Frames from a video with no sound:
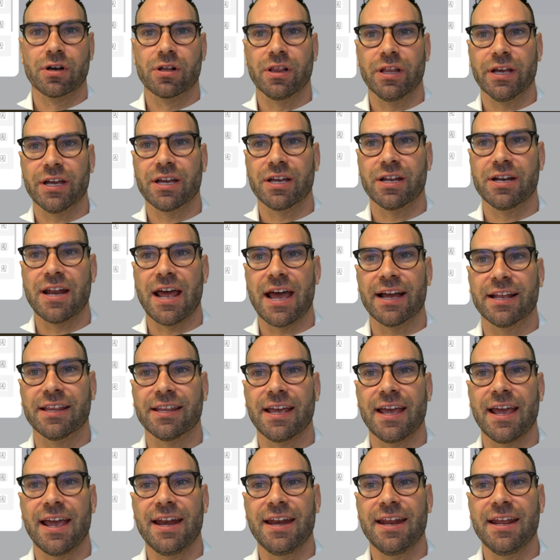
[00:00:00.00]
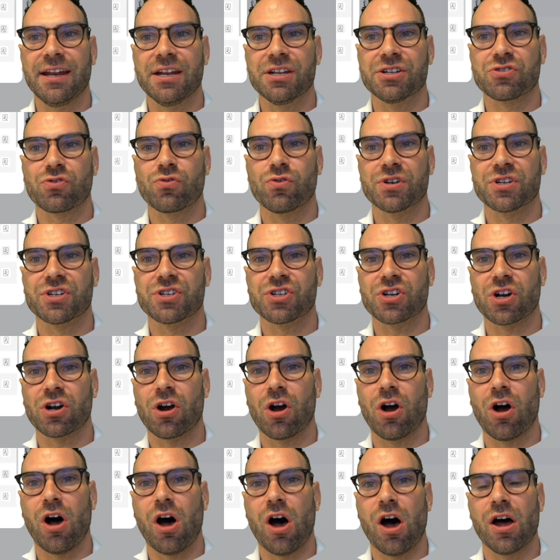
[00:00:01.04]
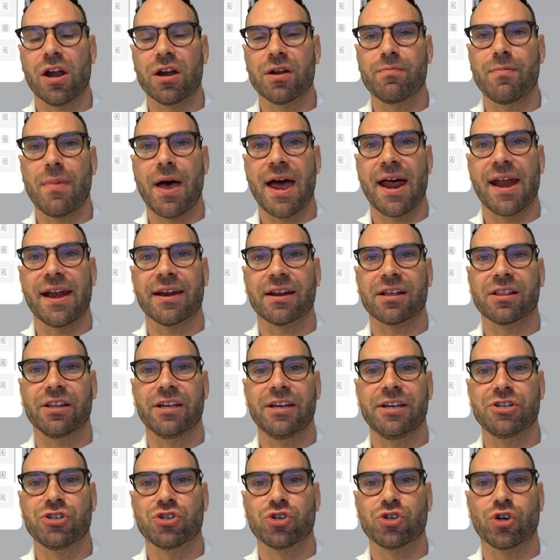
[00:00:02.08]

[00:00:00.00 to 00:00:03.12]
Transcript: click connect, and it is going to start automatically